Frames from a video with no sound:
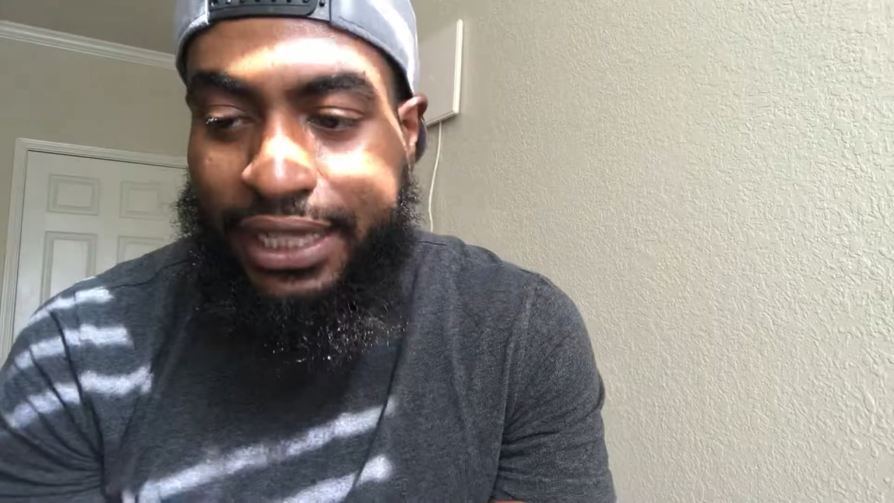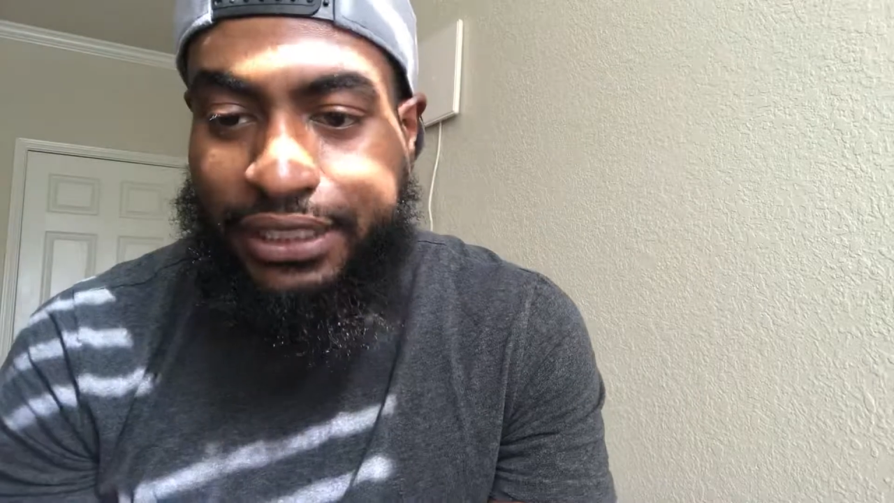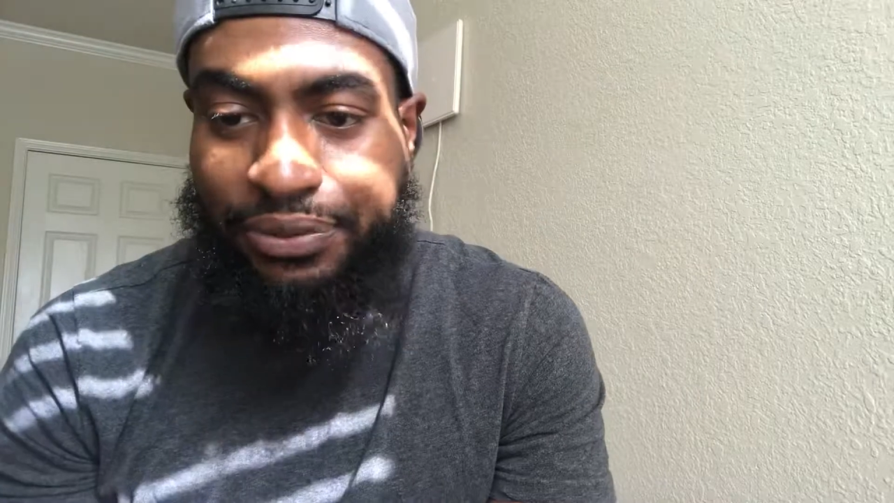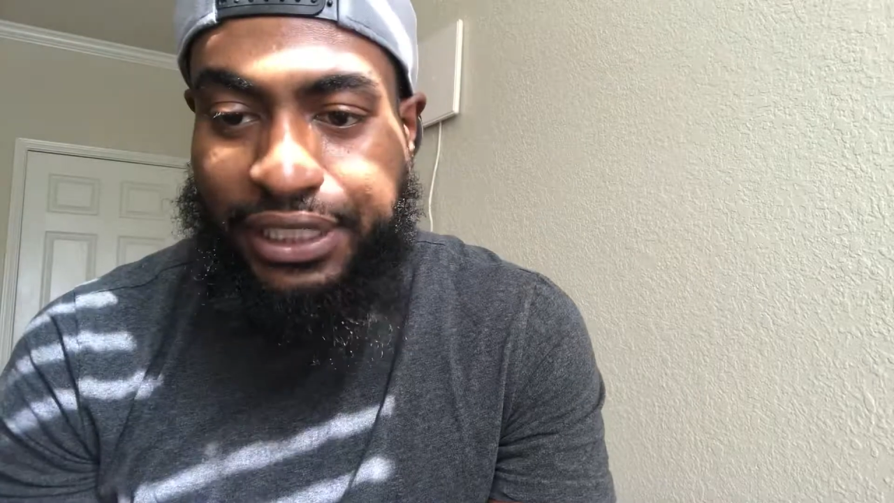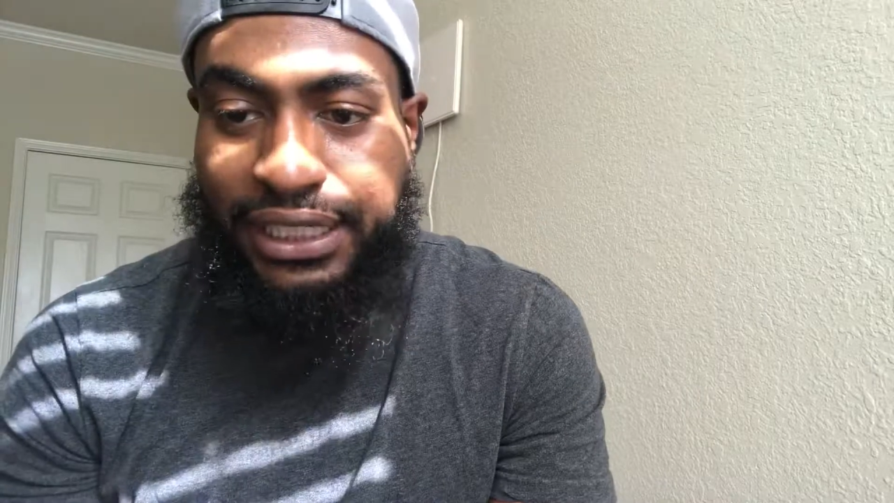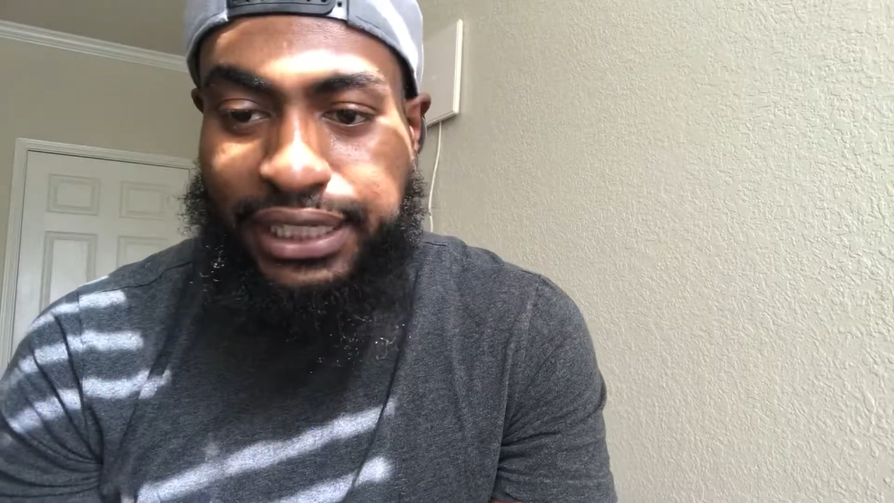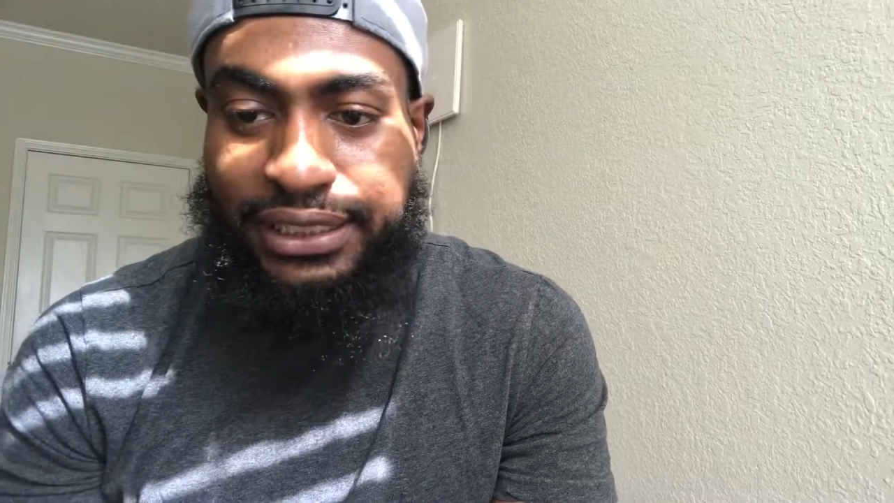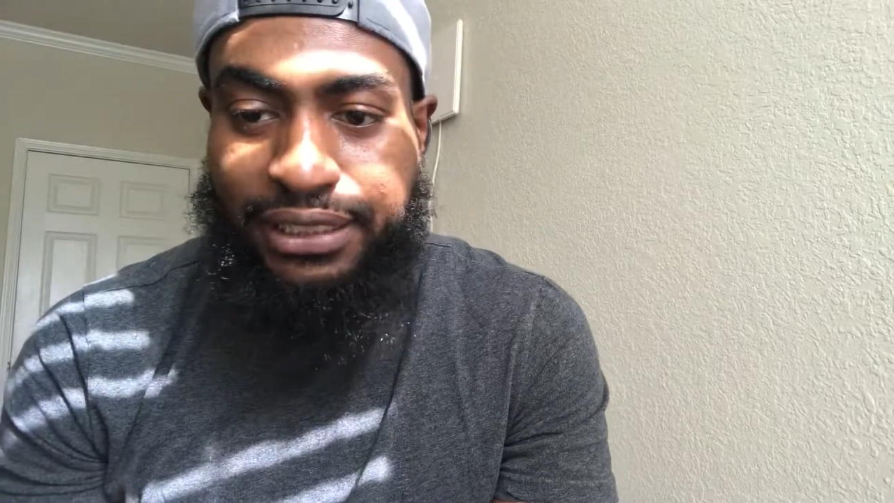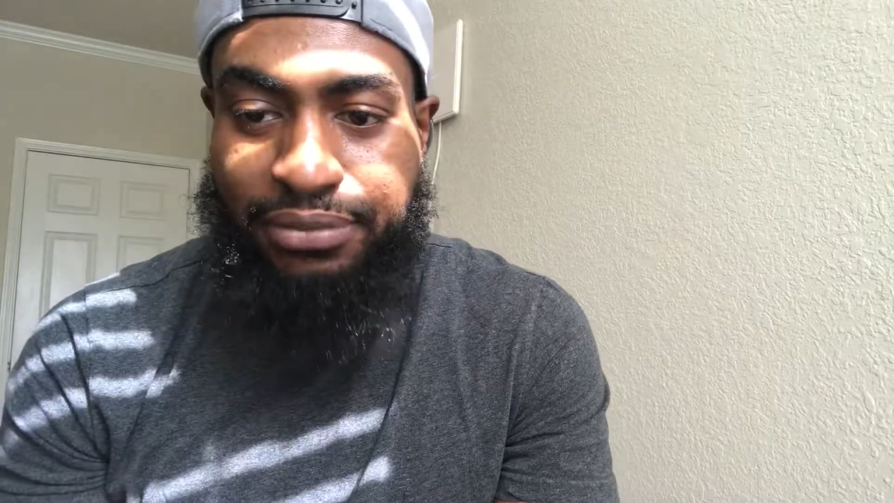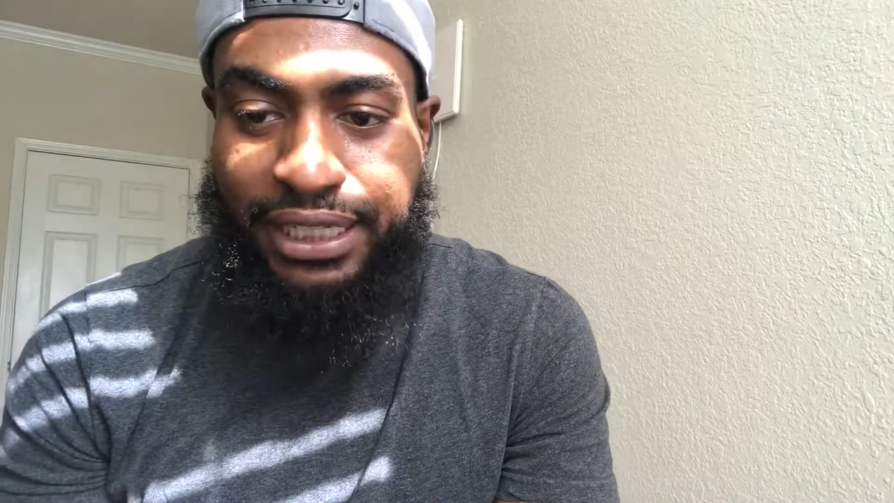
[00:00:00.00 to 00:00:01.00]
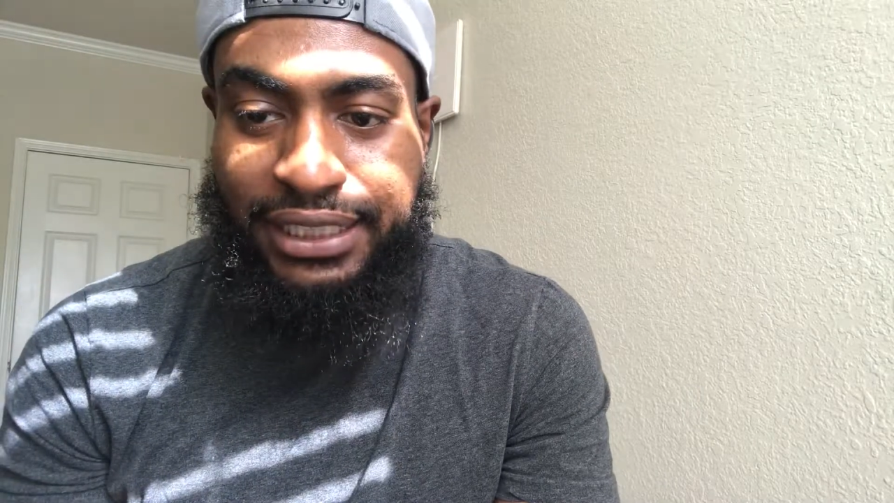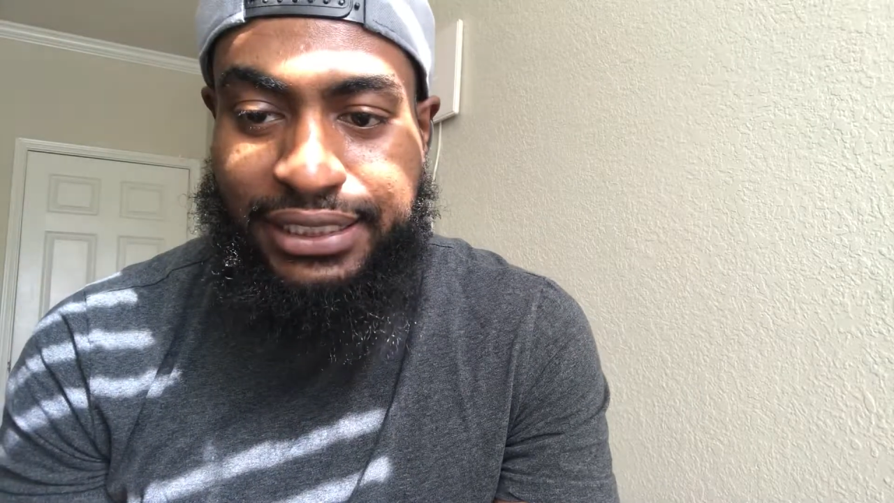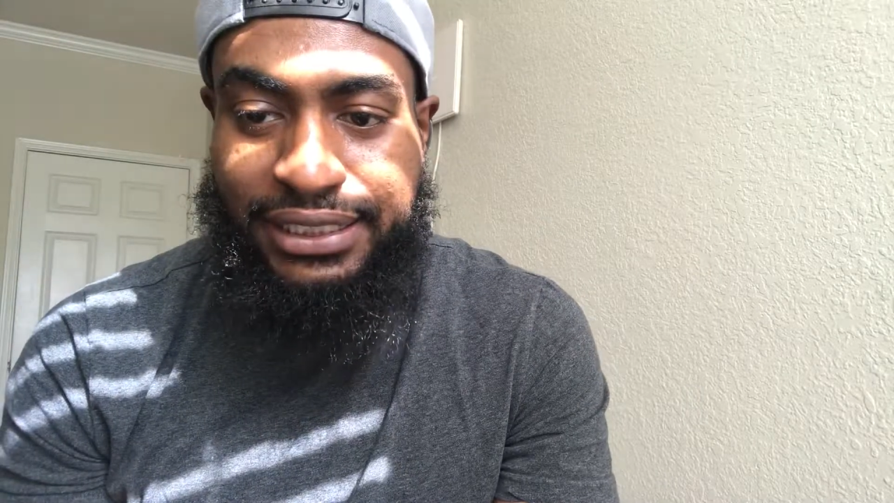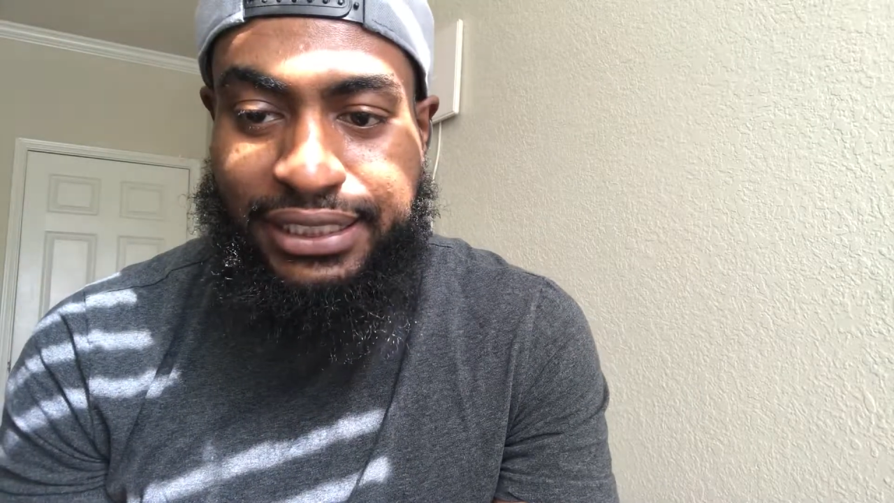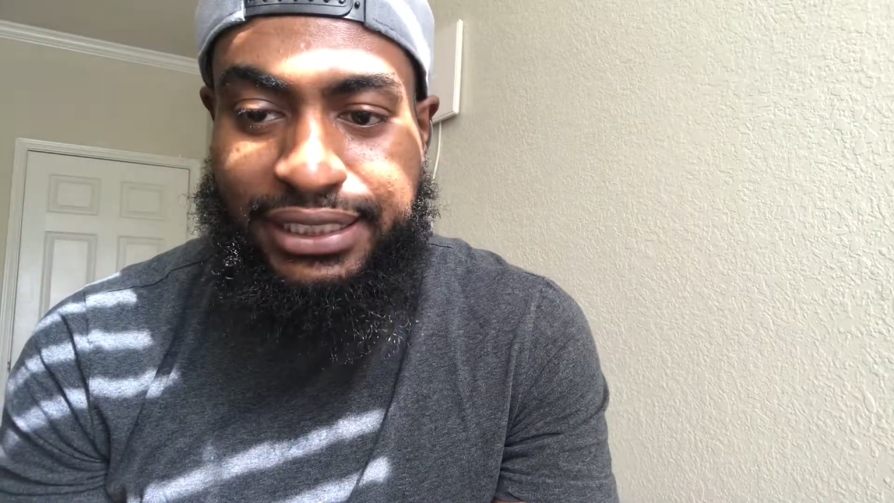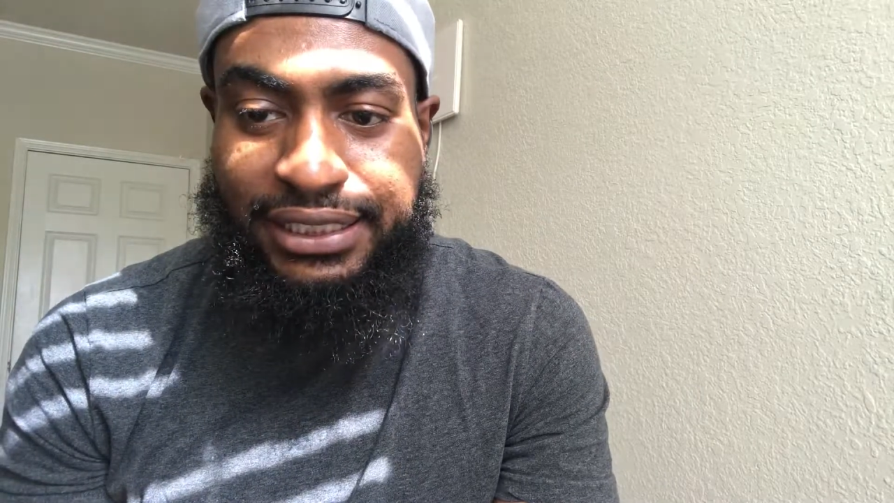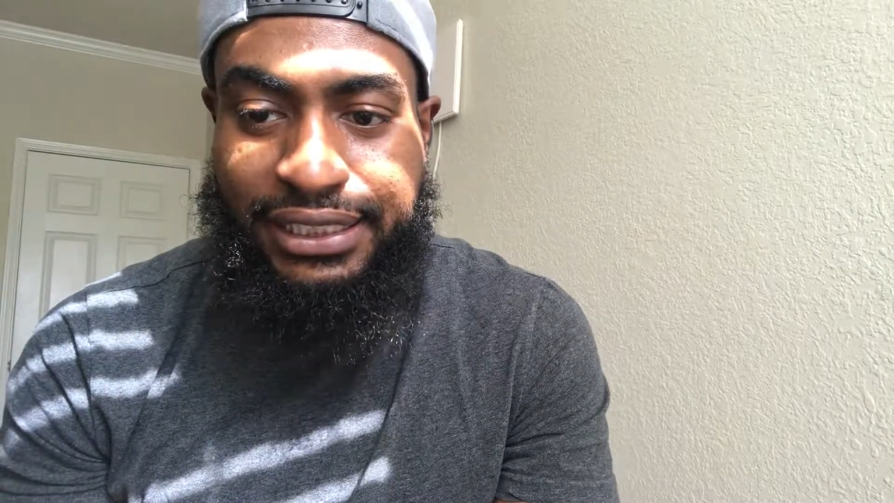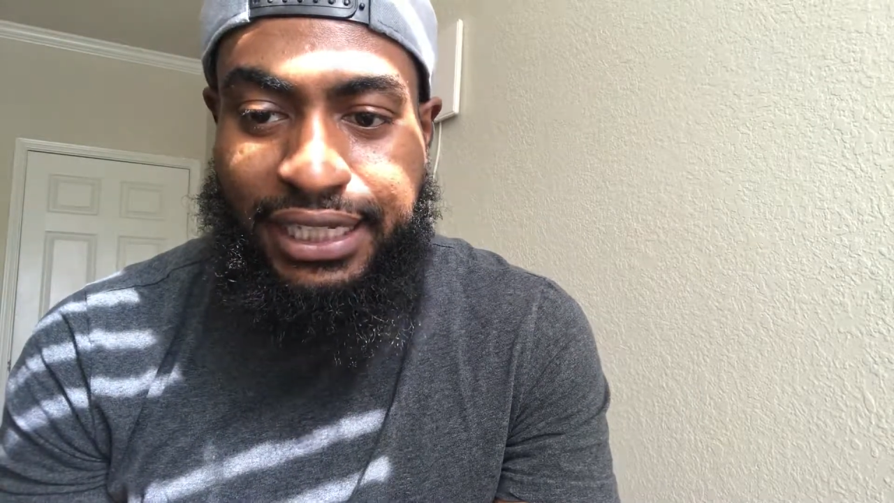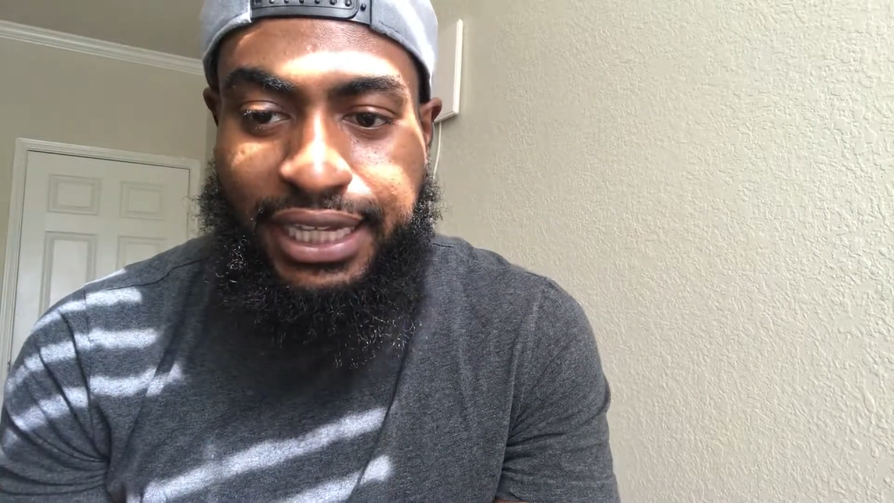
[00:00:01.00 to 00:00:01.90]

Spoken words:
So what that kind of symbolizes is,